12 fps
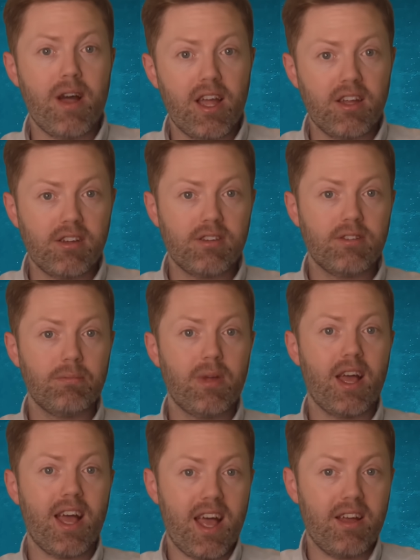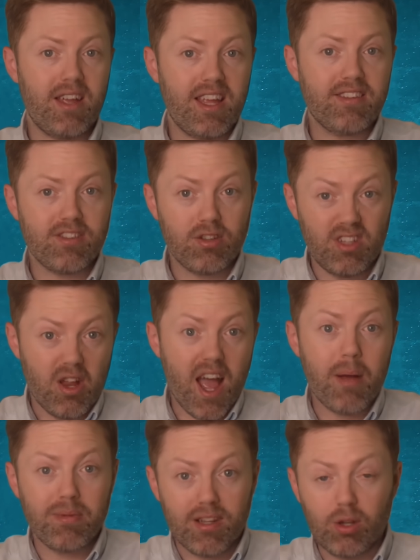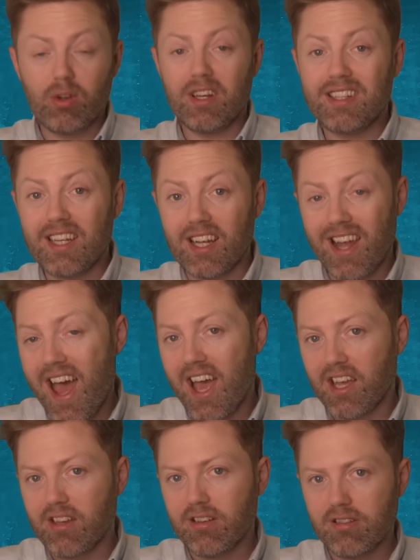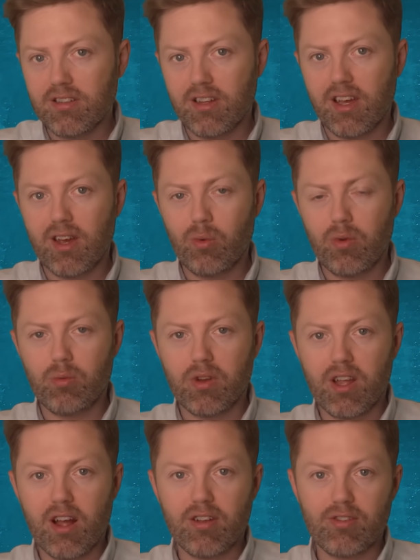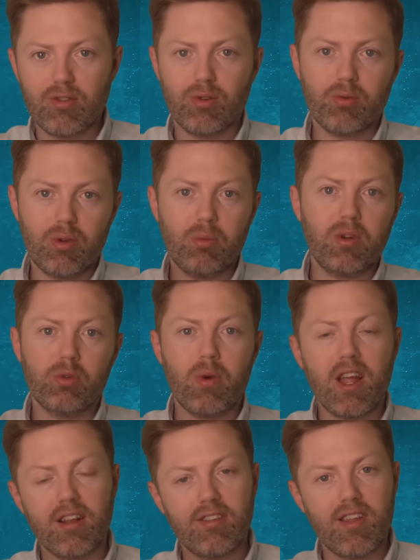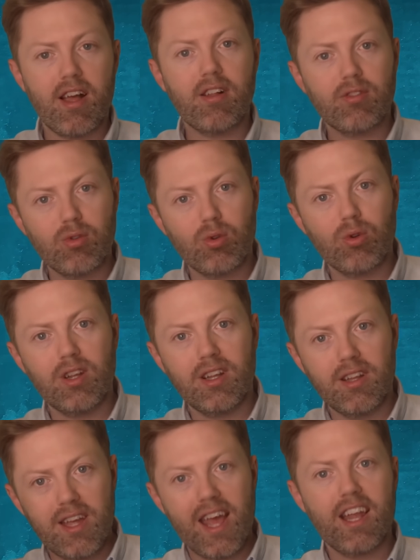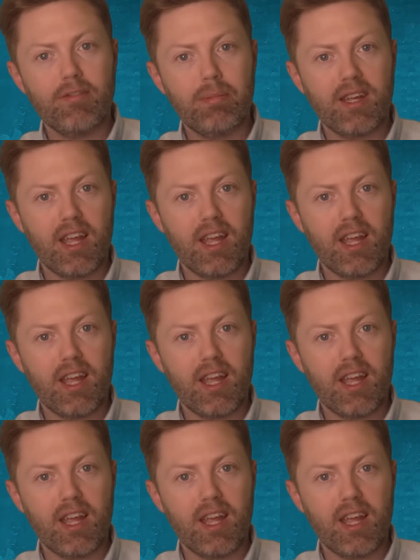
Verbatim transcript: ion, his, you know, absolutely did lag Uh, with regards to when you reconcile to L F P